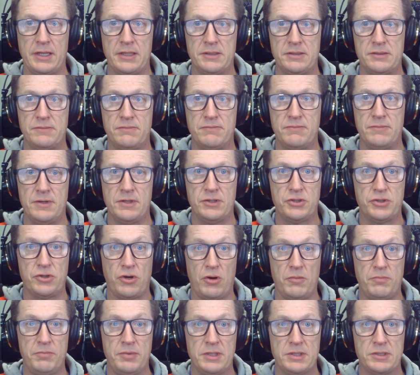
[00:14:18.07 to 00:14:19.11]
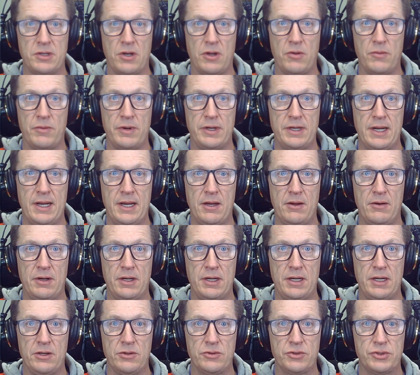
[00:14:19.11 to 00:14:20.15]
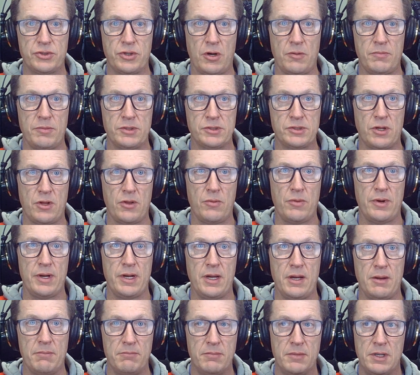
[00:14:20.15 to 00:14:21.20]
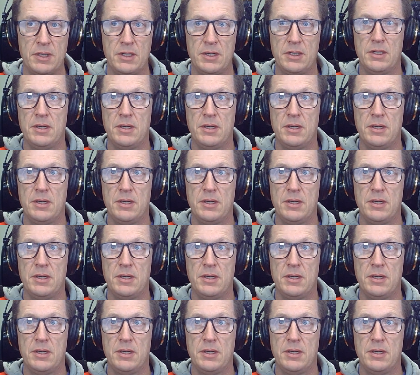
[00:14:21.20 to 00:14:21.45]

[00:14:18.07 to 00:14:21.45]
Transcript: is the sharpness all the way down, and here's sharpness all the way up.